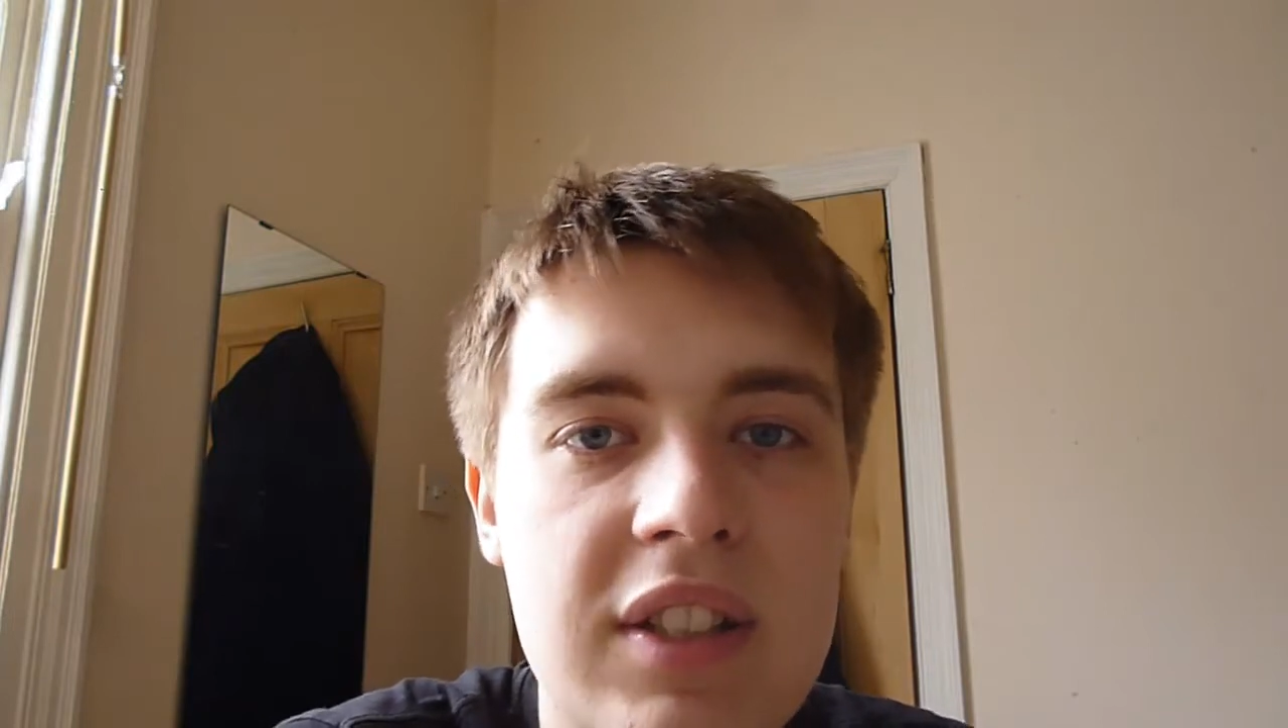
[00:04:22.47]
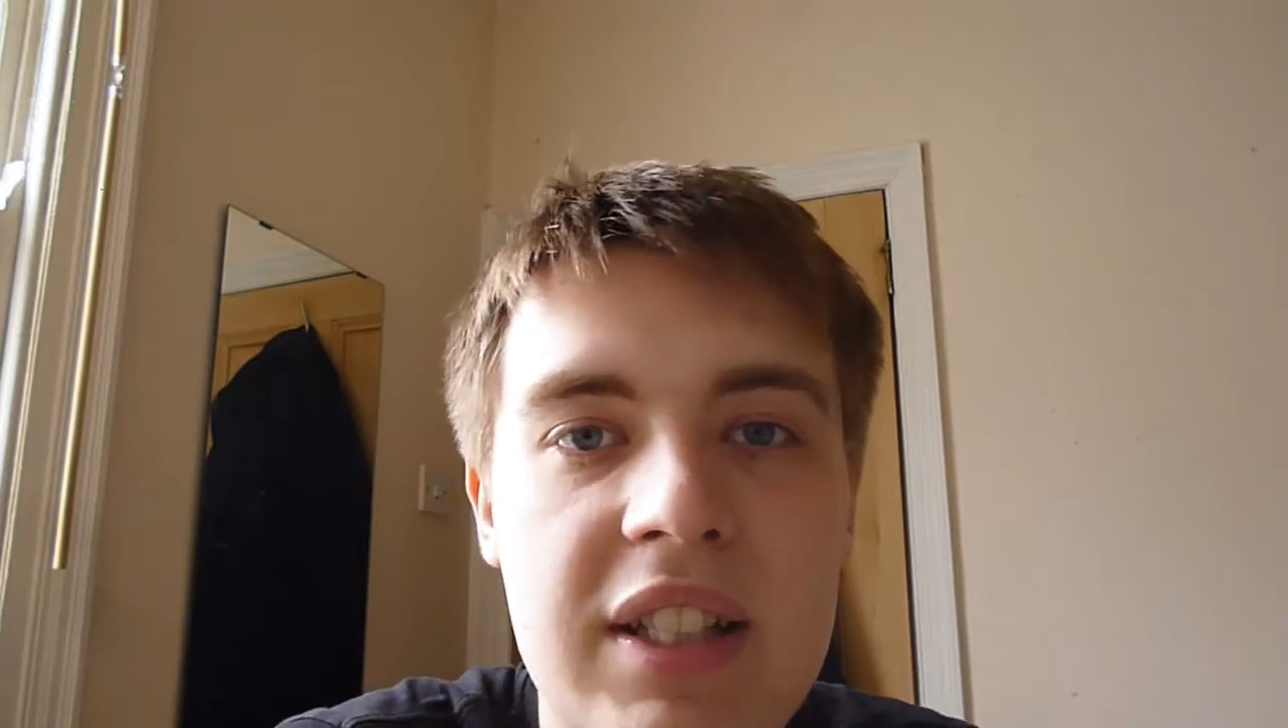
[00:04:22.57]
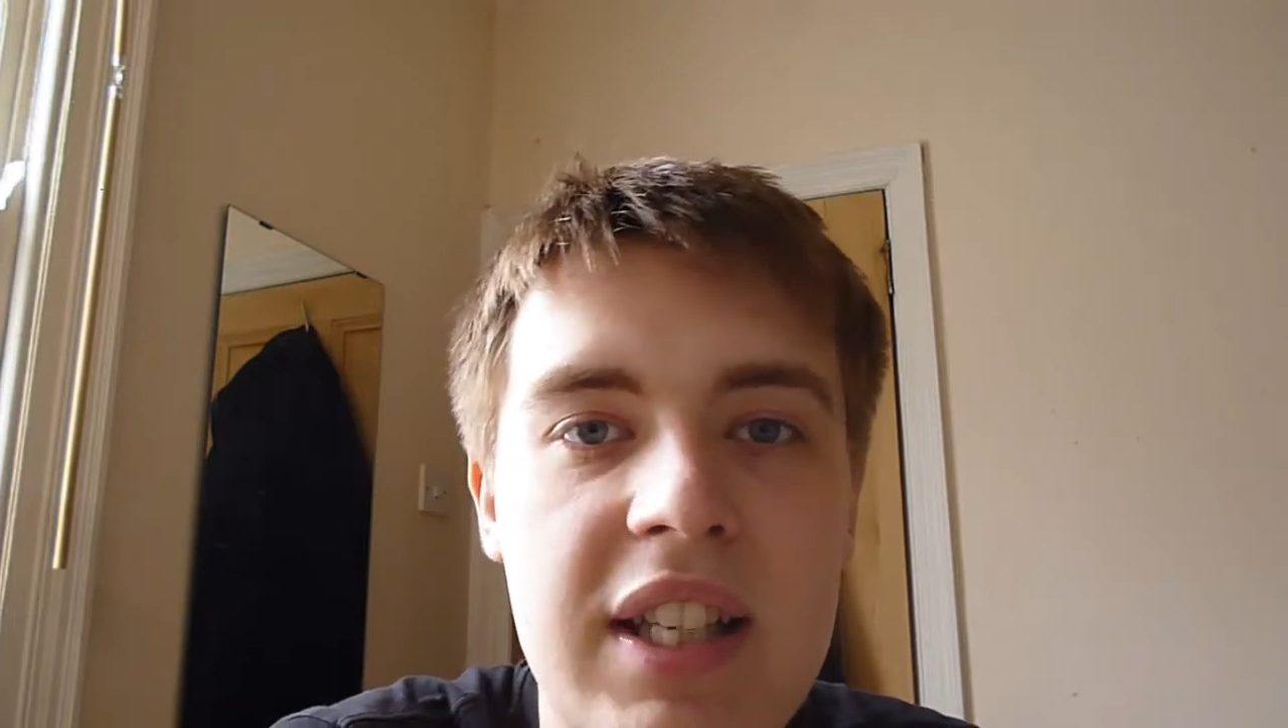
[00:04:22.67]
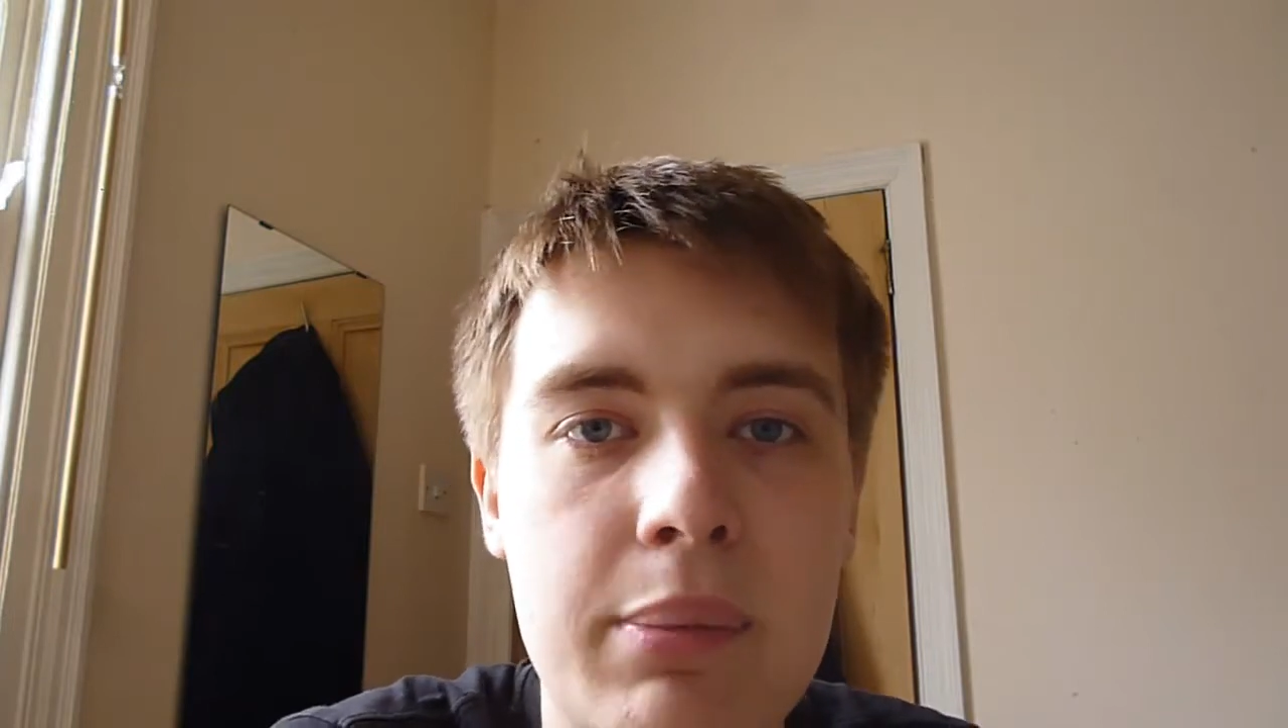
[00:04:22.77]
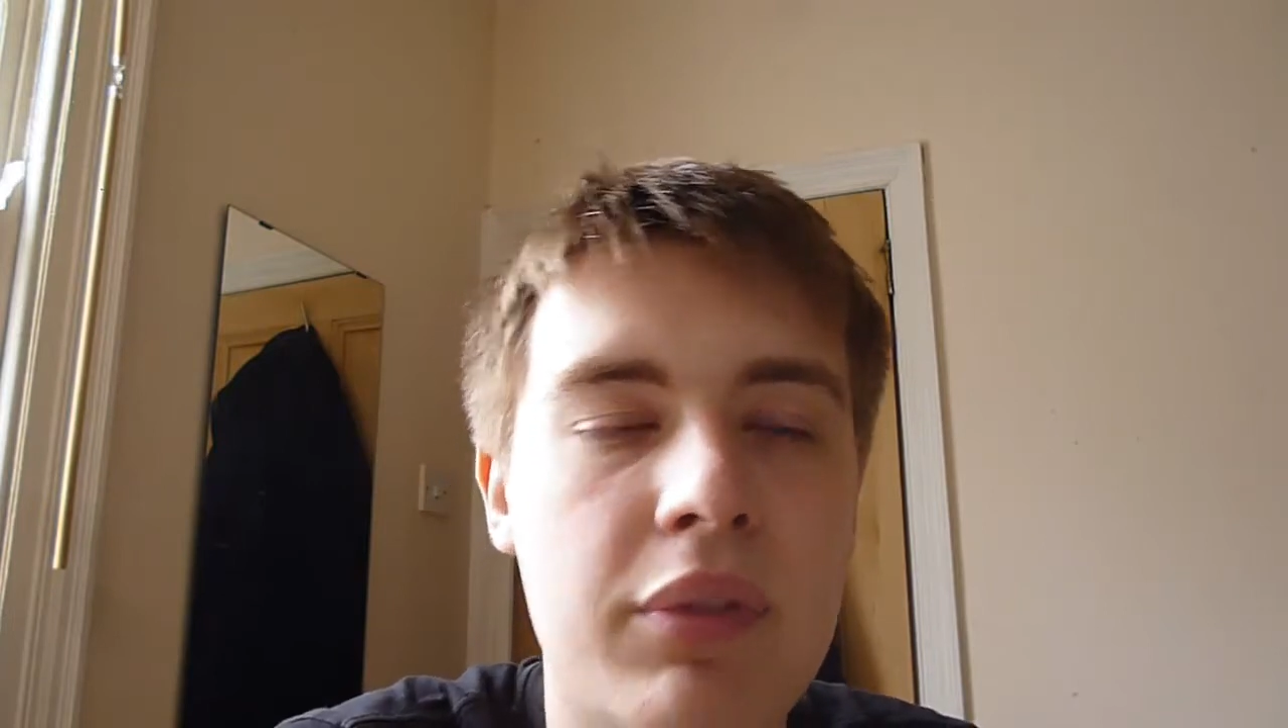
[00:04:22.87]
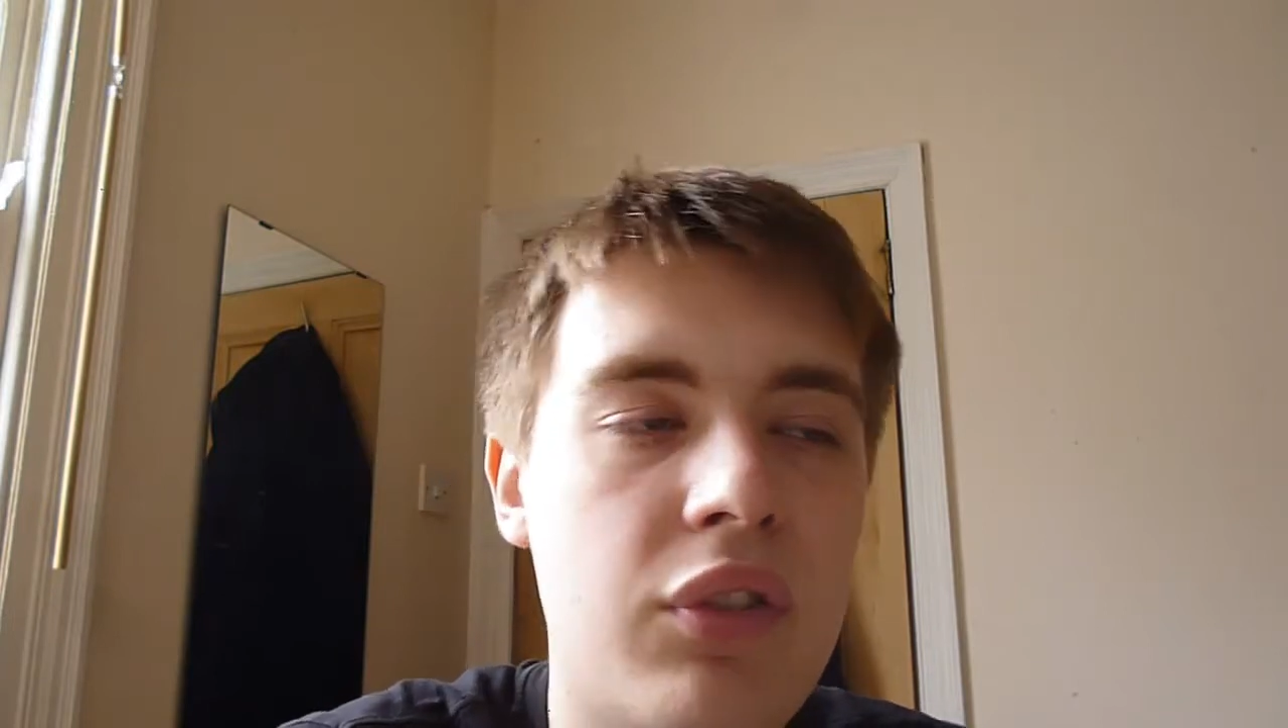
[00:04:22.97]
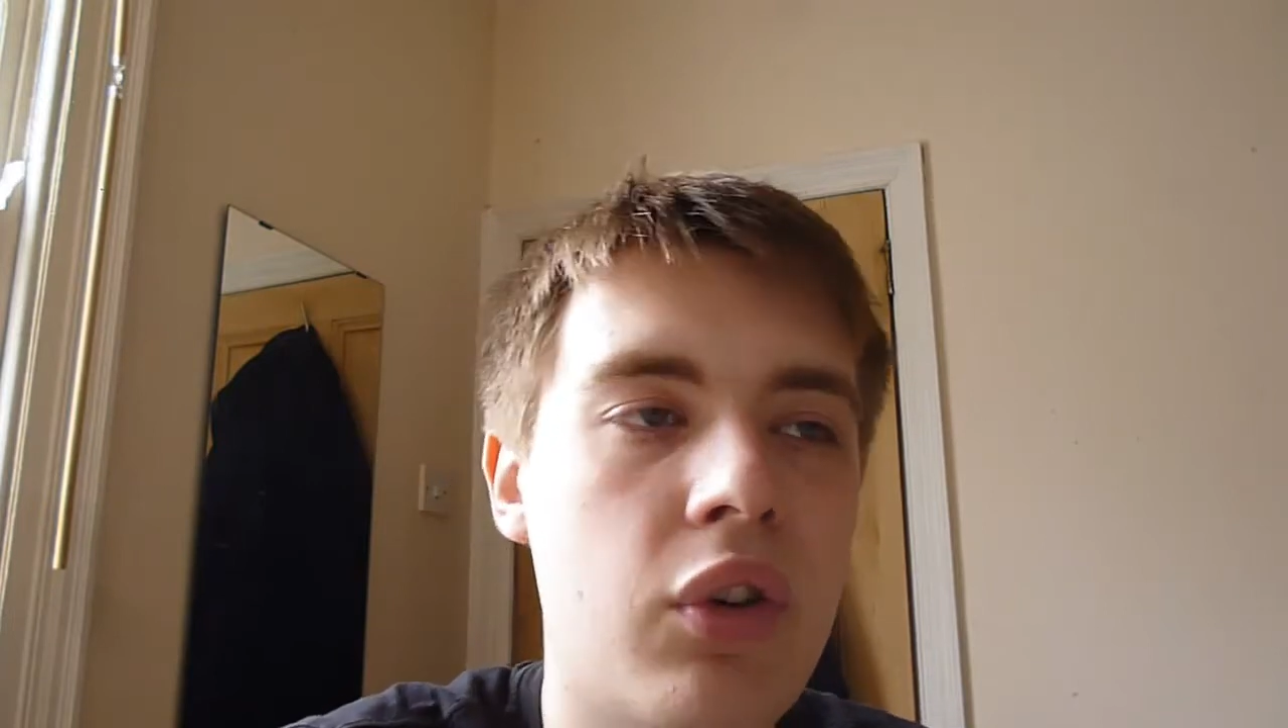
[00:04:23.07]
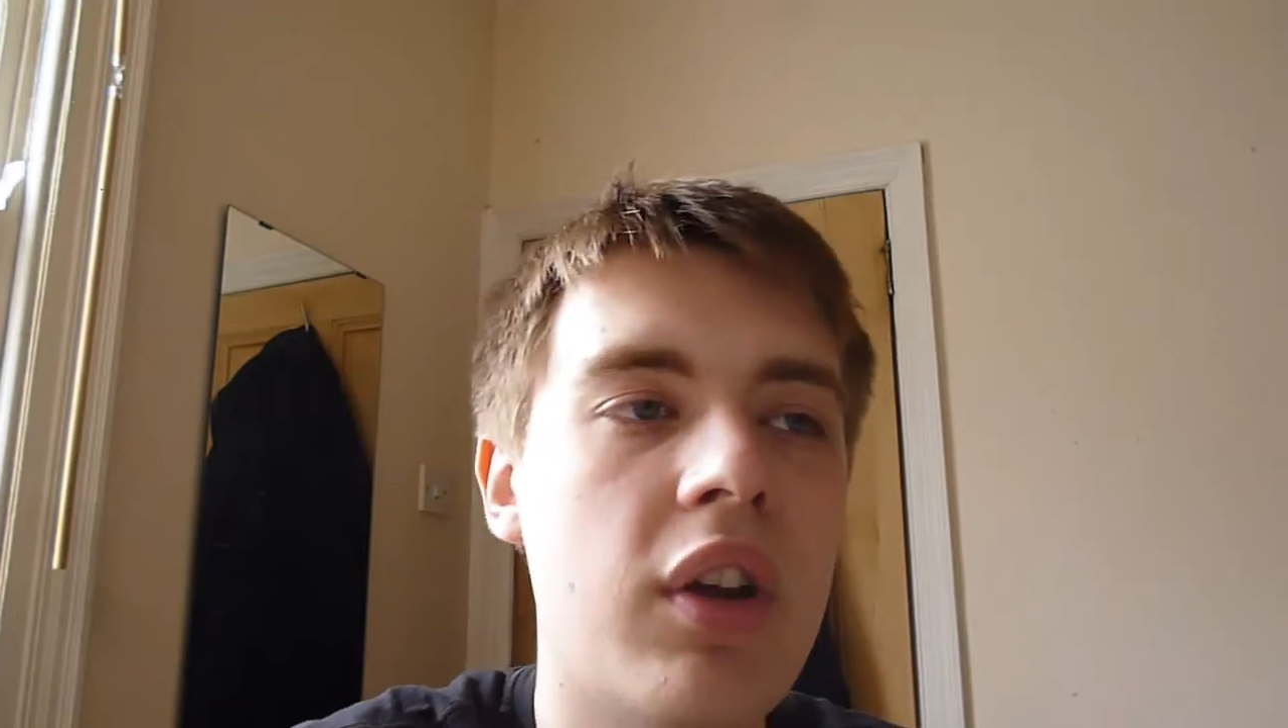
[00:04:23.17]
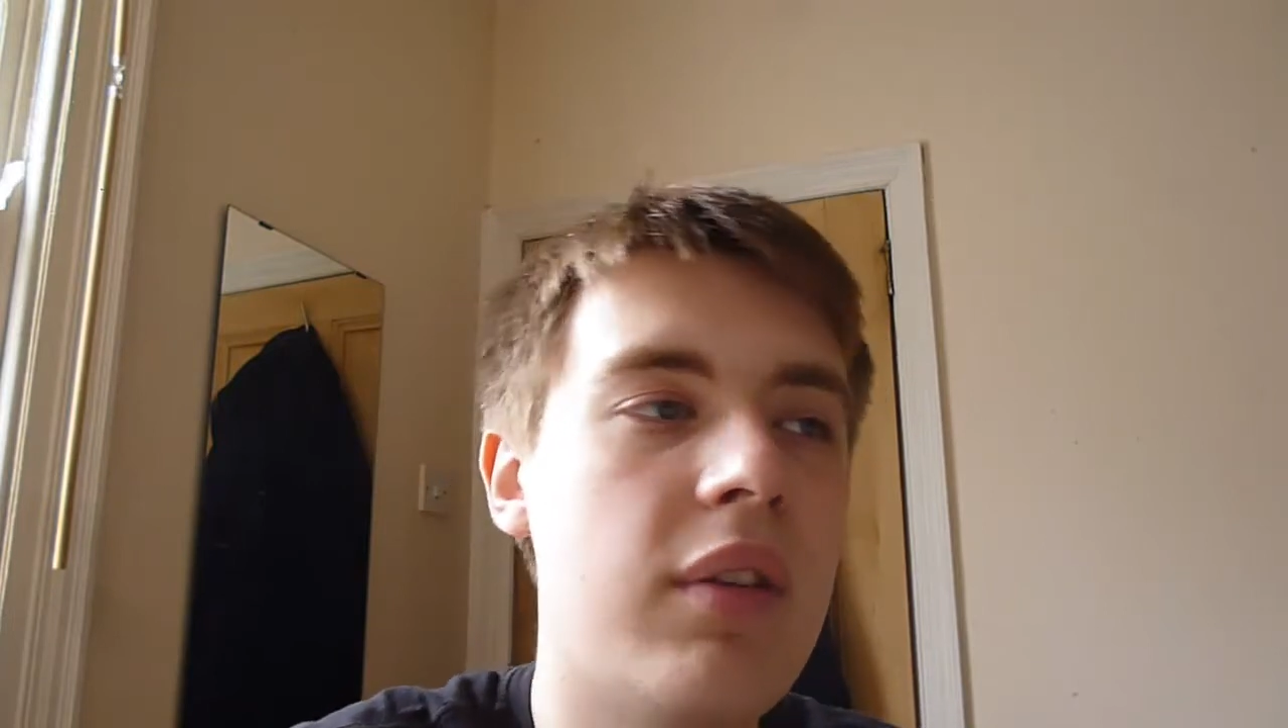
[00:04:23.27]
As I said before,